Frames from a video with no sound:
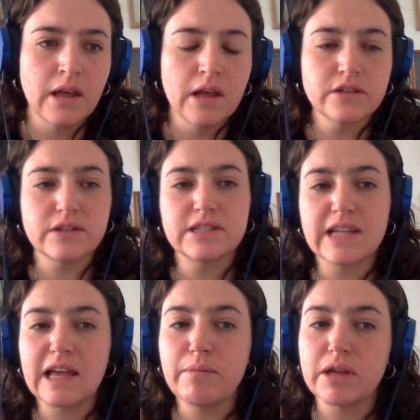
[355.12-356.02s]
So the
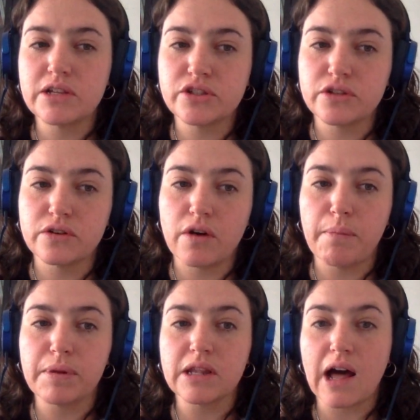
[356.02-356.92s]
same issue
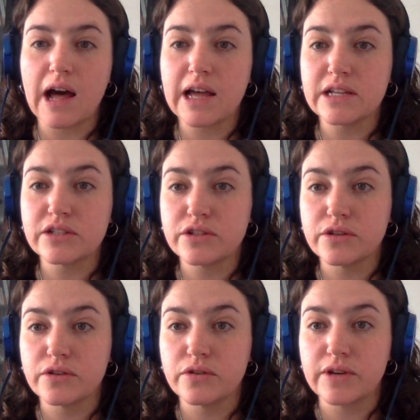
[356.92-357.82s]
applies
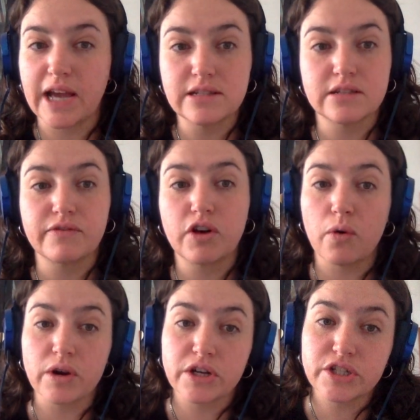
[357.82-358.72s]
to cases of
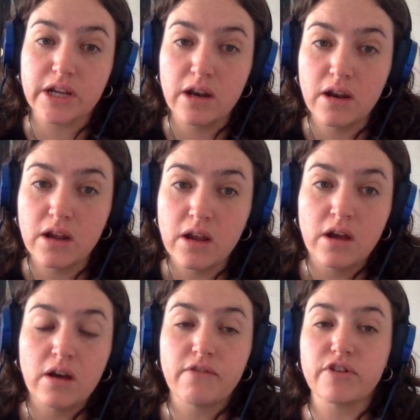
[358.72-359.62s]
coercion.
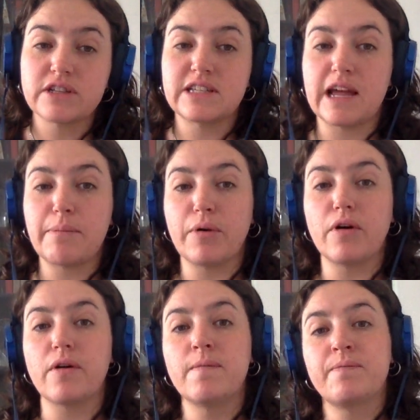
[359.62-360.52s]
For
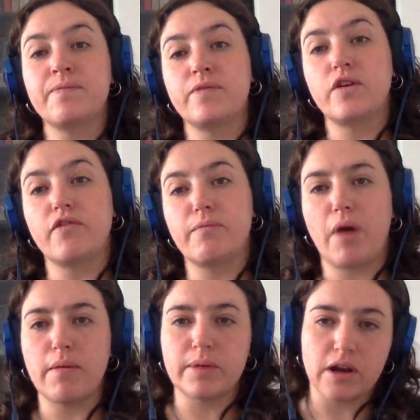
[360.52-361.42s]
example, you've
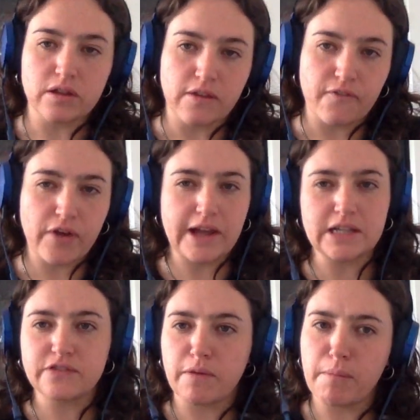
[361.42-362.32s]
probably heard the
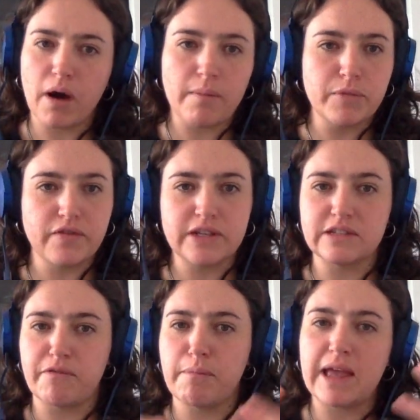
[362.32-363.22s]
phrase from mob movies
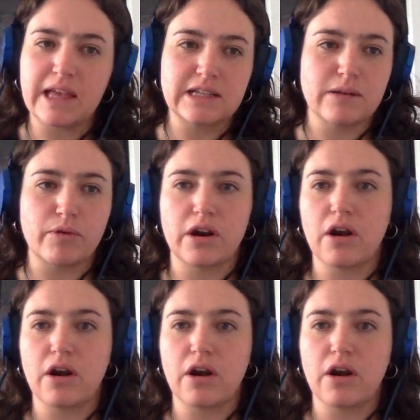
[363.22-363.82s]
of making someone an